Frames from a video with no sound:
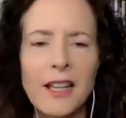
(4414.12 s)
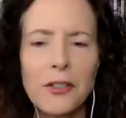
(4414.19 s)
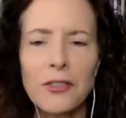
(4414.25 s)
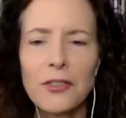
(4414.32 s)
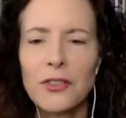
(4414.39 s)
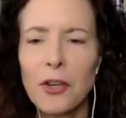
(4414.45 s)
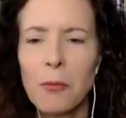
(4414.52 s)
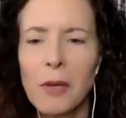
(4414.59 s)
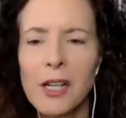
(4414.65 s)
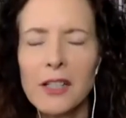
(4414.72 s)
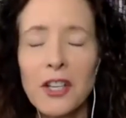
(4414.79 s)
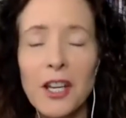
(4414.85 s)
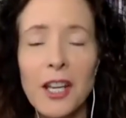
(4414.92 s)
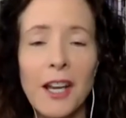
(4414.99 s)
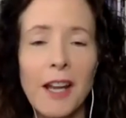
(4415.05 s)
Thank you so
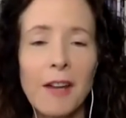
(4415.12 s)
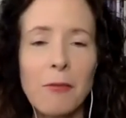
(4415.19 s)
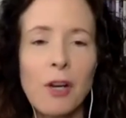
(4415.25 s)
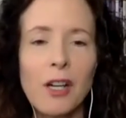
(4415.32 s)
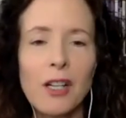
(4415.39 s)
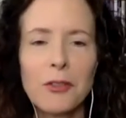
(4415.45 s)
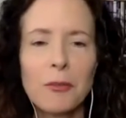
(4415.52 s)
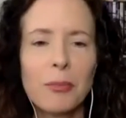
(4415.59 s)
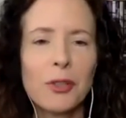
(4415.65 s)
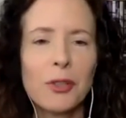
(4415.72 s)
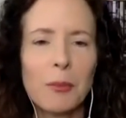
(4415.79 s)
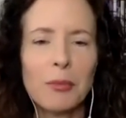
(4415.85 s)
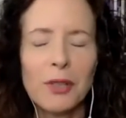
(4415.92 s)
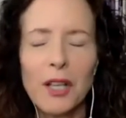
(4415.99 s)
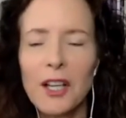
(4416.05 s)
much. And I want to
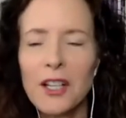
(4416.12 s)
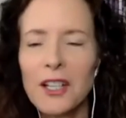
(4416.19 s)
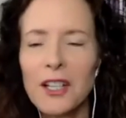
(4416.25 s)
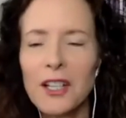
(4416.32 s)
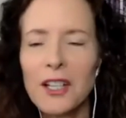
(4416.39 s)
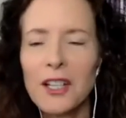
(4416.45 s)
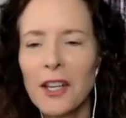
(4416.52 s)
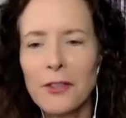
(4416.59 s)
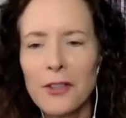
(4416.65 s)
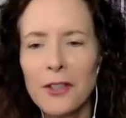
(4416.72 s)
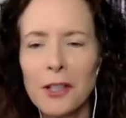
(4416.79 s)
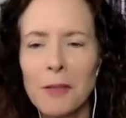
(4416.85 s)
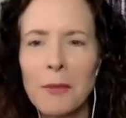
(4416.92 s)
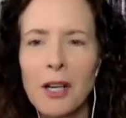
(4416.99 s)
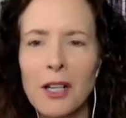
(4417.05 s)
put a plug
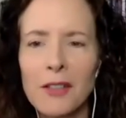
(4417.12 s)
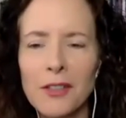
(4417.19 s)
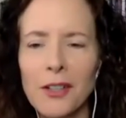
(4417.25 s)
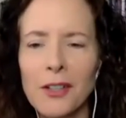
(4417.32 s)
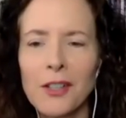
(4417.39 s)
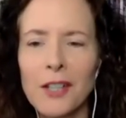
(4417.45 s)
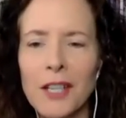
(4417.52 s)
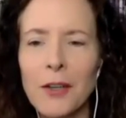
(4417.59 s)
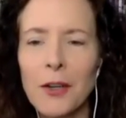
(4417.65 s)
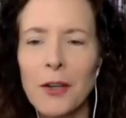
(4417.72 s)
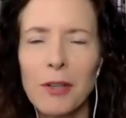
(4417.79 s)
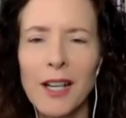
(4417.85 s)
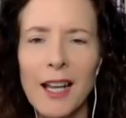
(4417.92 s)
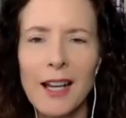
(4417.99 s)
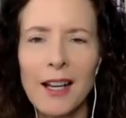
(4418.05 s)
in for the
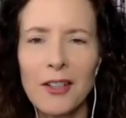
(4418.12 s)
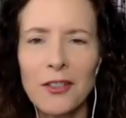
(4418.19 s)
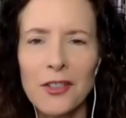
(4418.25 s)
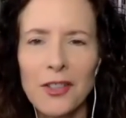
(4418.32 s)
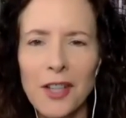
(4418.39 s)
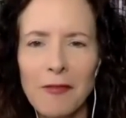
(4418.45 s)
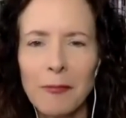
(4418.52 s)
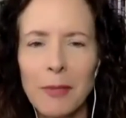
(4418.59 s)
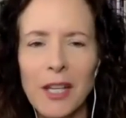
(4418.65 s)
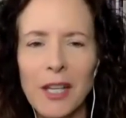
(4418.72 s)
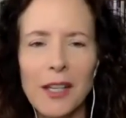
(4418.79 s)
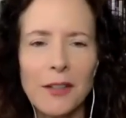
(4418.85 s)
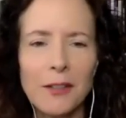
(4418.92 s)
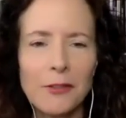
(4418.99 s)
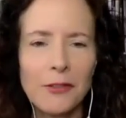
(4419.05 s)
Lahmont-Doherty Open House. I've
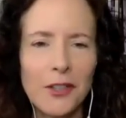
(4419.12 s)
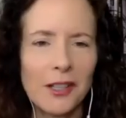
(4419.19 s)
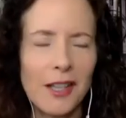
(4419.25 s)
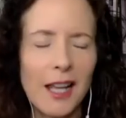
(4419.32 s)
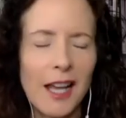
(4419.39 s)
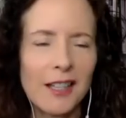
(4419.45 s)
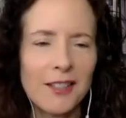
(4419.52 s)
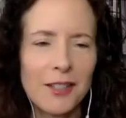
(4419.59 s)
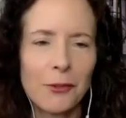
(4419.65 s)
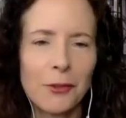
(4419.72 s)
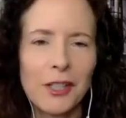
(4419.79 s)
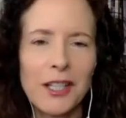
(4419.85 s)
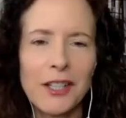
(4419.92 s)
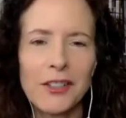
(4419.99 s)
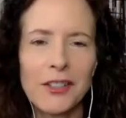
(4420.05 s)
been for the last
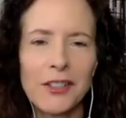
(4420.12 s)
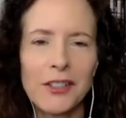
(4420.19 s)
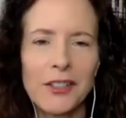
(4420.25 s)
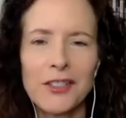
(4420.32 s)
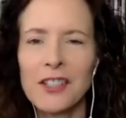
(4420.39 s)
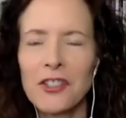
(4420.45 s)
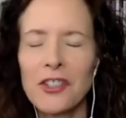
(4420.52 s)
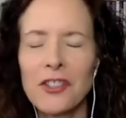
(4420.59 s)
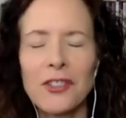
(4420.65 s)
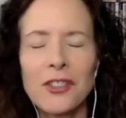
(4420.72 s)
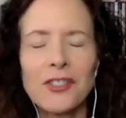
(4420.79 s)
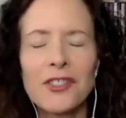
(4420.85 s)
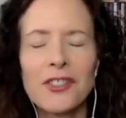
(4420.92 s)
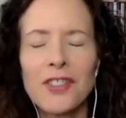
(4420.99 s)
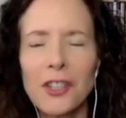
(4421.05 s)
several years, and it's
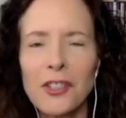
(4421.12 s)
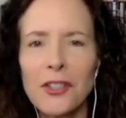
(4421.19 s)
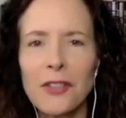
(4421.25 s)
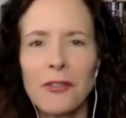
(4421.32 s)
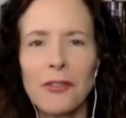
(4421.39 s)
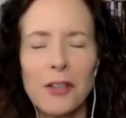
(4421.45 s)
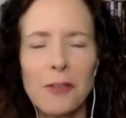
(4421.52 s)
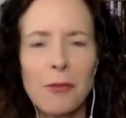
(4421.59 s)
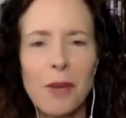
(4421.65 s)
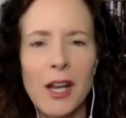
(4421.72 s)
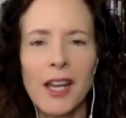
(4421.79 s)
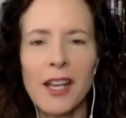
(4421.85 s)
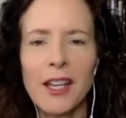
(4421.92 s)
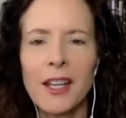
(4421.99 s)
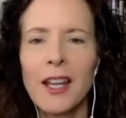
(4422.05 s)
just such a
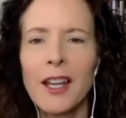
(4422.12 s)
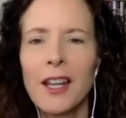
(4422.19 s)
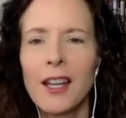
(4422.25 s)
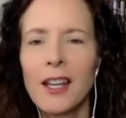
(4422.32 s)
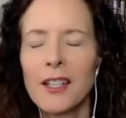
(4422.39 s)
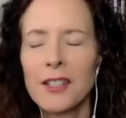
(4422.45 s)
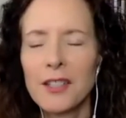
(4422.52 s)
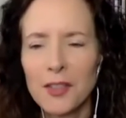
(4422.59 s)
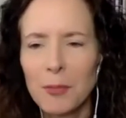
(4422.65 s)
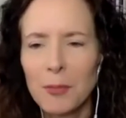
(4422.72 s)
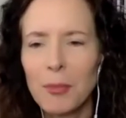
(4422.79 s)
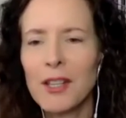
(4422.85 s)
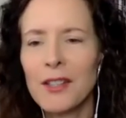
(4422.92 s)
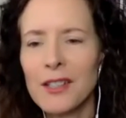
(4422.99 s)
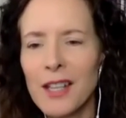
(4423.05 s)
fun way to
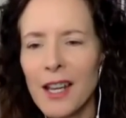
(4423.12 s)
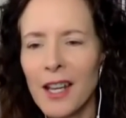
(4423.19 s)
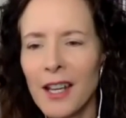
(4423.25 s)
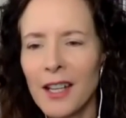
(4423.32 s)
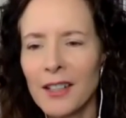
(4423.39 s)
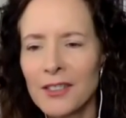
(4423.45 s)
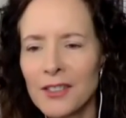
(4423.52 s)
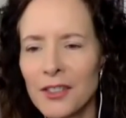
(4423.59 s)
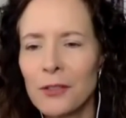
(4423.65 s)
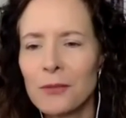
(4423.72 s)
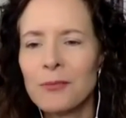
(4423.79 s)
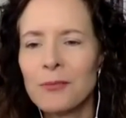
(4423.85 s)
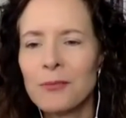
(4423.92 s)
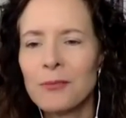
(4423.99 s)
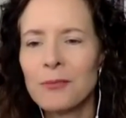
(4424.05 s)
spend the day.
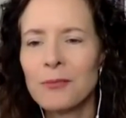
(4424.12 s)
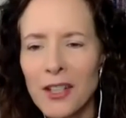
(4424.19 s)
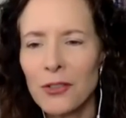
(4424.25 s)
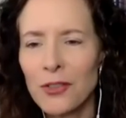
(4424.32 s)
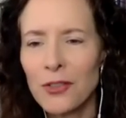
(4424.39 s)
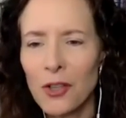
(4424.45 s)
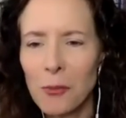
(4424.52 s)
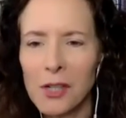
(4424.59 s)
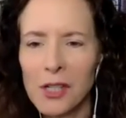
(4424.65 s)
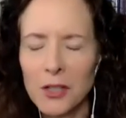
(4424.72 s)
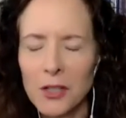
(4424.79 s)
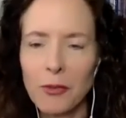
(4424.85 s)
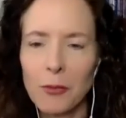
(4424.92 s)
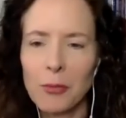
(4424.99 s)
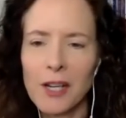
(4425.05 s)
So thank you so
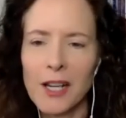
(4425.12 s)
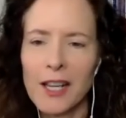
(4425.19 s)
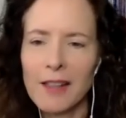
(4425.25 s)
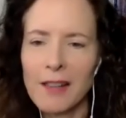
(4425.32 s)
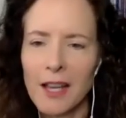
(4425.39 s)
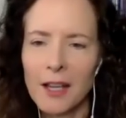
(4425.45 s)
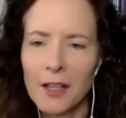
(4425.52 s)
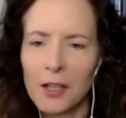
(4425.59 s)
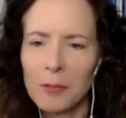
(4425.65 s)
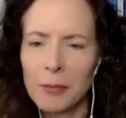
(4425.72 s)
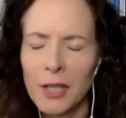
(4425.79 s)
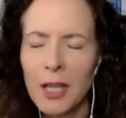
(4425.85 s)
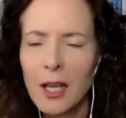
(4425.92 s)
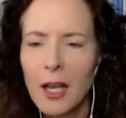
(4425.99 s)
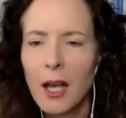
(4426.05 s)
much for bringing that
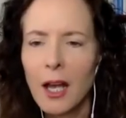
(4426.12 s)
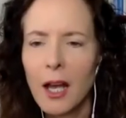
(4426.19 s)
up.